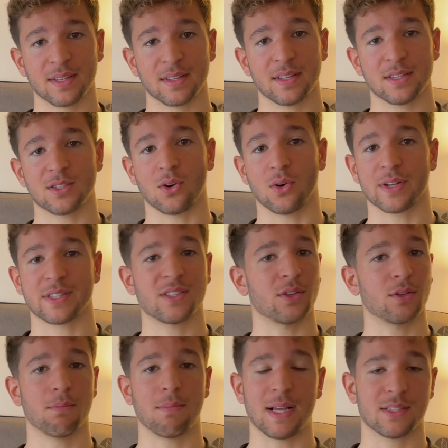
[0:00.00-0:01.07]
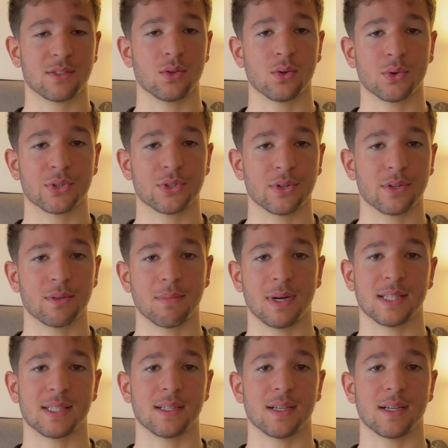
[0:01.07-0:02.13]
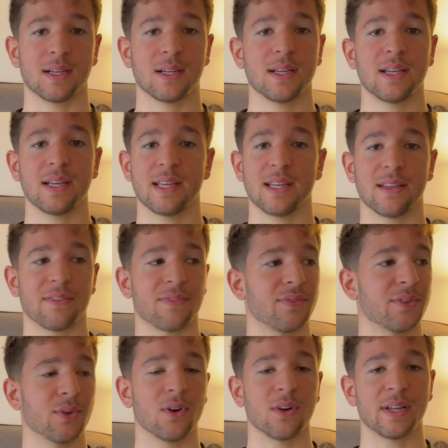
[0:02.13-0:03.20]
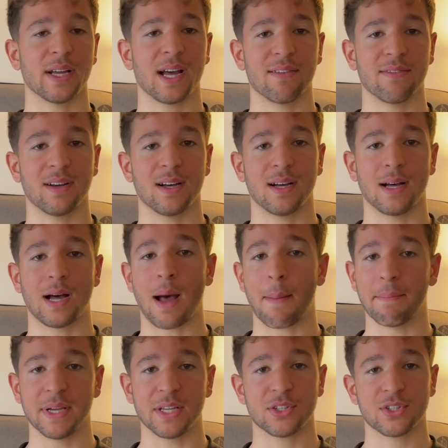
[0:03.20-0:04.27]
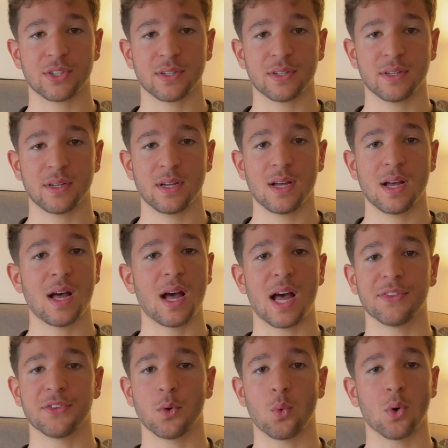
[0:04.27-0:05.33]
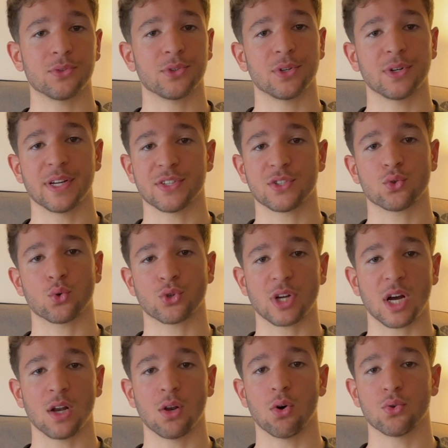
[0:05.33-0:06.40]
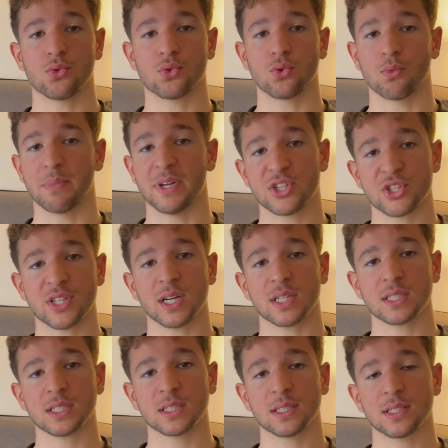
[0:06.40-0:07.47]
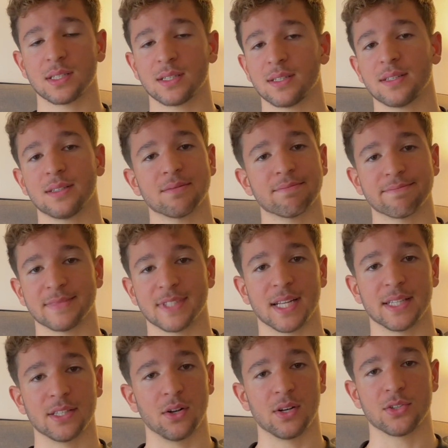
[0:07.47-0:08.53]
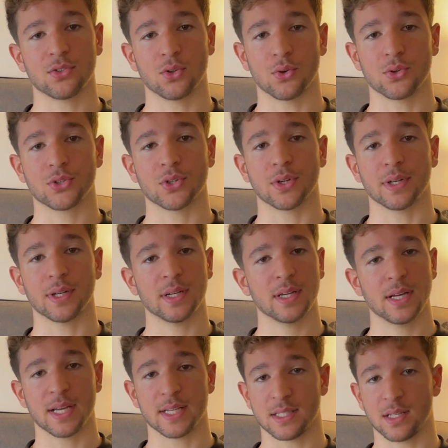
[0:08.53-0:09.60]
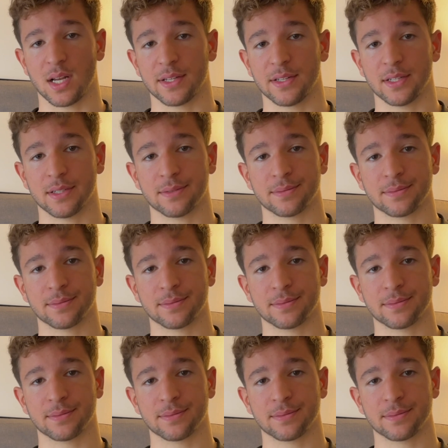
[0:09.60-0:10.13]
So it's not the best solution, but if you only have a beach and the water is too shallow to beach start, then the only solution is the ladder.